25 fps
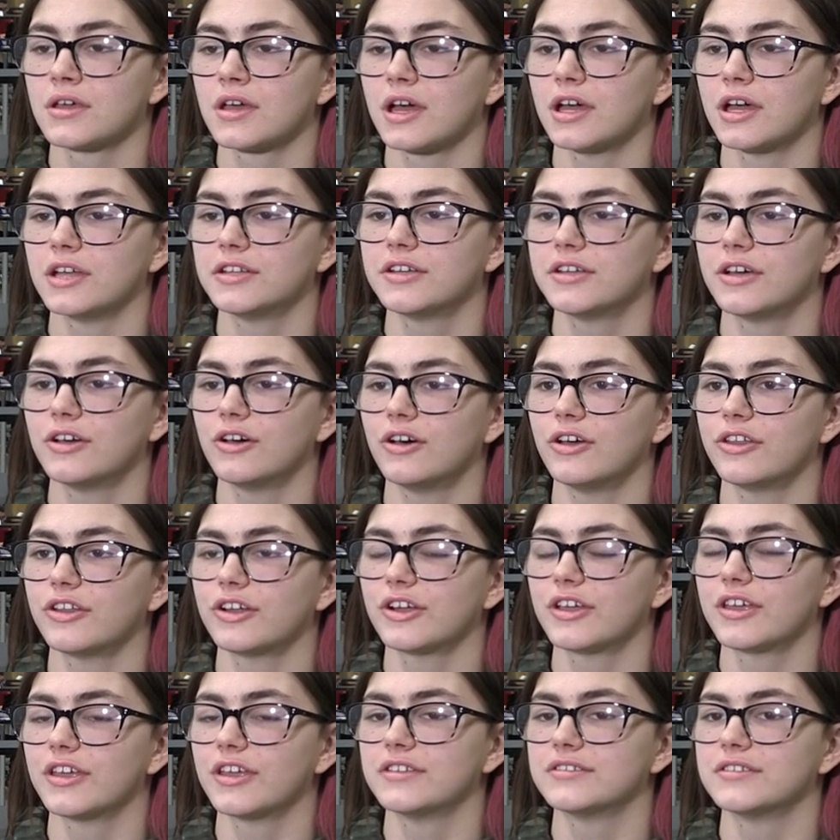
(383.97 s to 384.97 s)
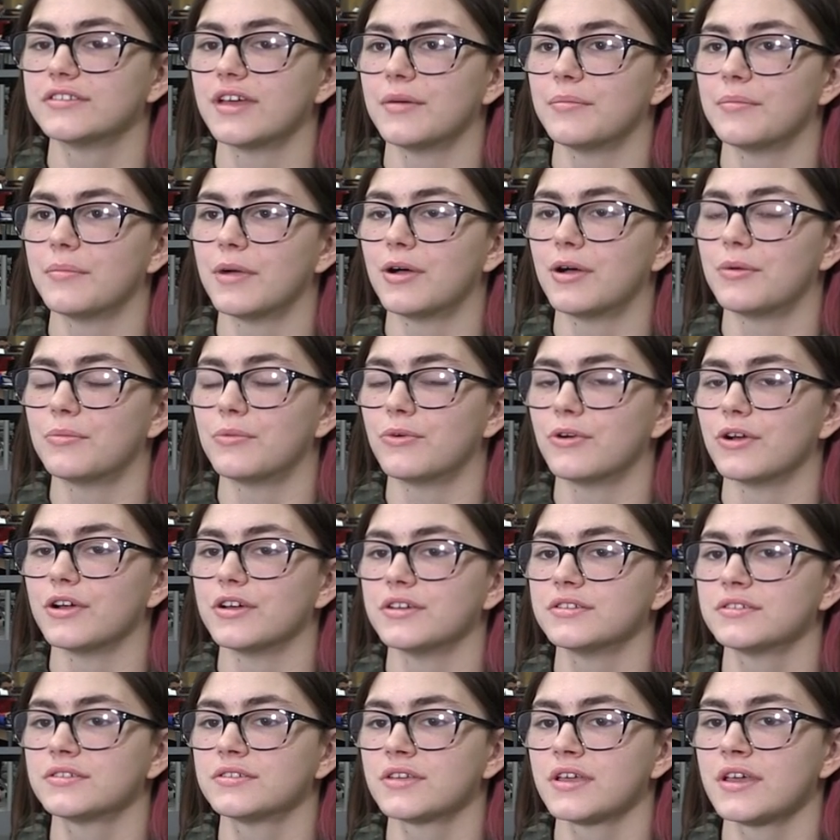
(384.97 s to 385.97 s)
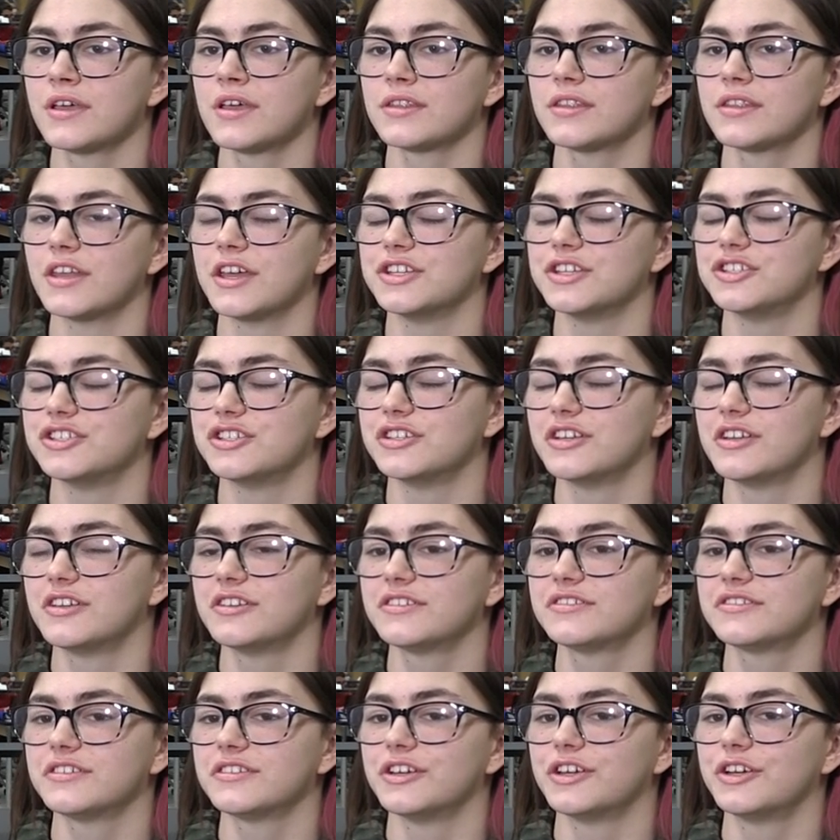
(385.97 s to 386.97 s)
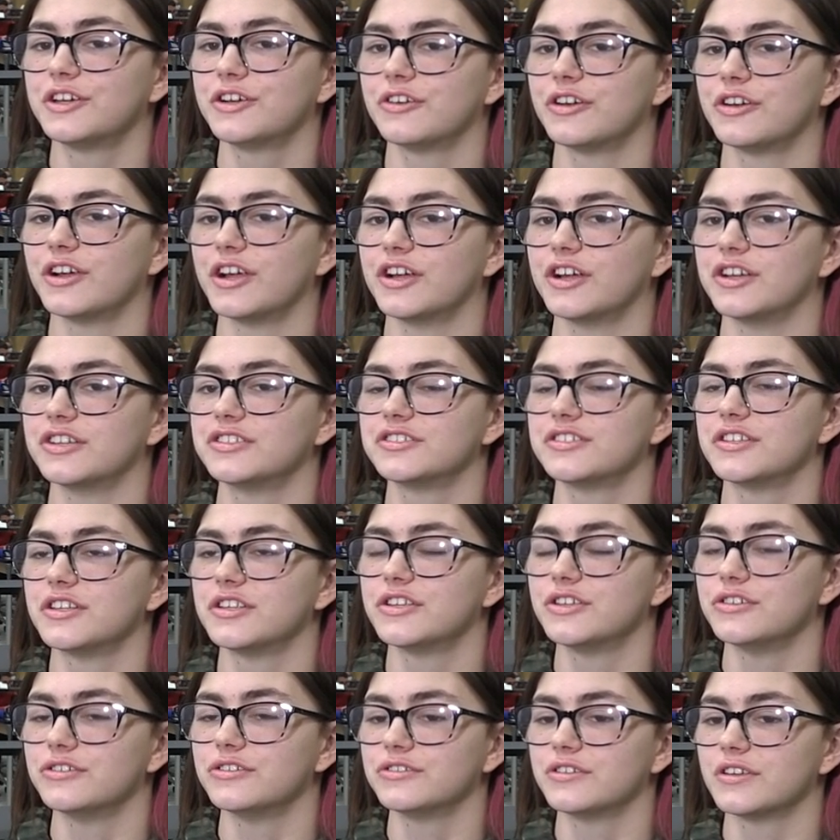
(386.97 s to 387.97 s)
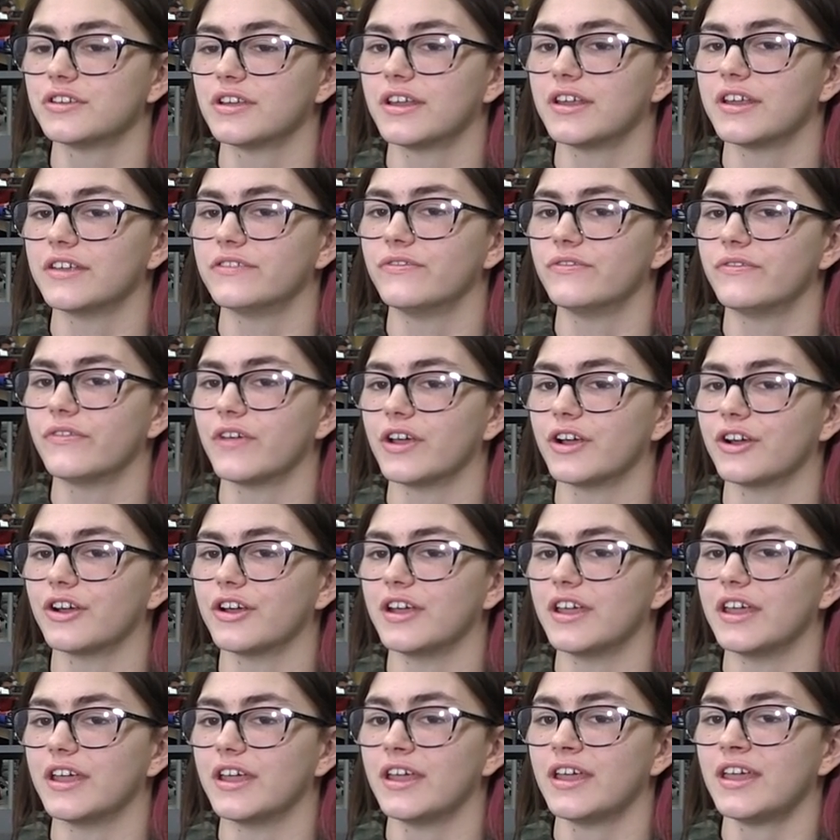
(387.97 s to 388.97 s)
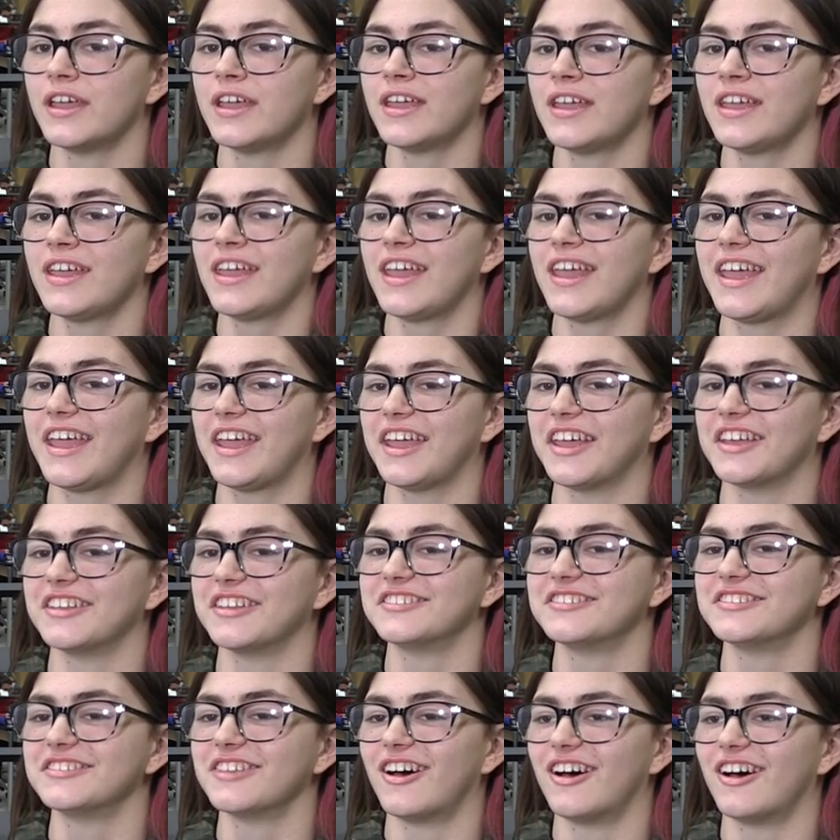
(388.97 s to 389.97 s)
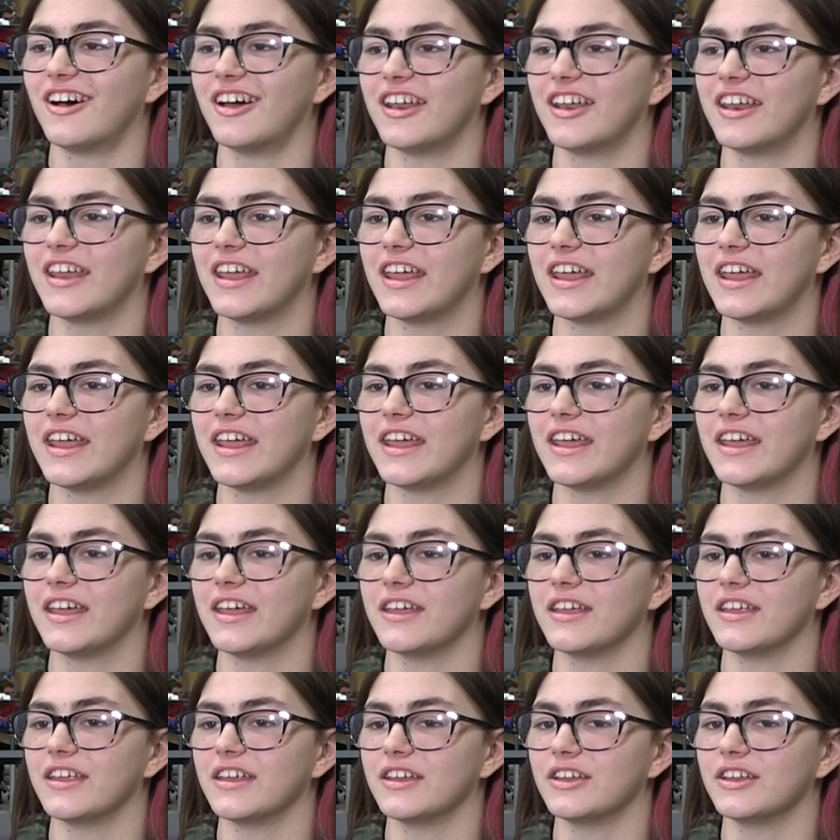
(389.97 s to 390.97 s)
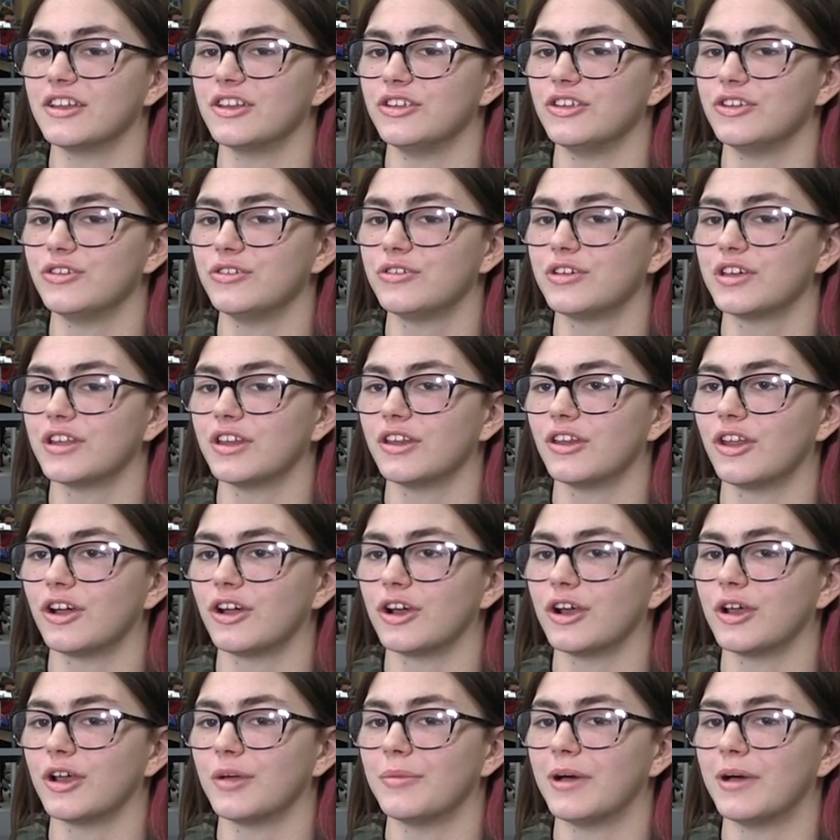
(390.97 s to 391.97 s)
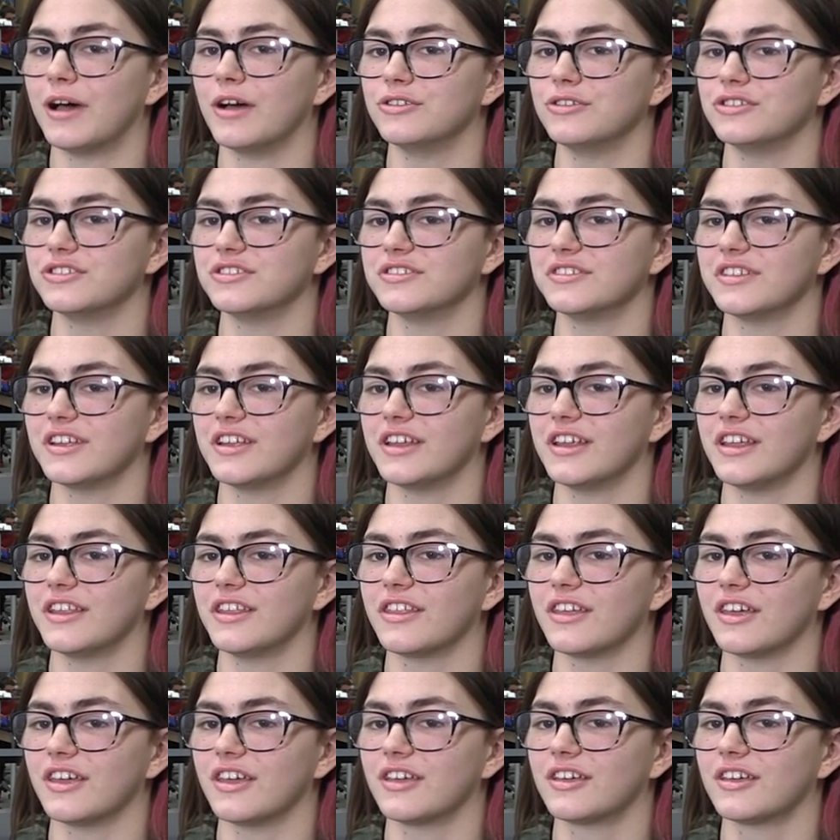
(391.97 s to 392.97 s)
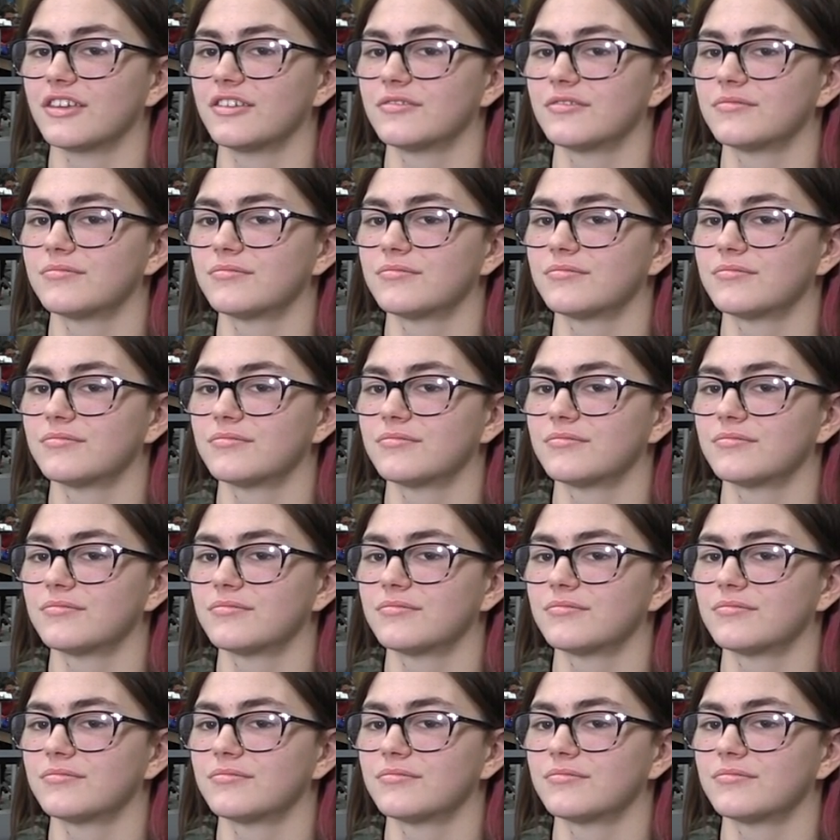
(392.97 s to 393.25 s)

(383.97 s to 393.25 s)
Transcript: I tell other kids at Mount Morris that Genesee Career Institution is very hands-on and you can learn about just anything.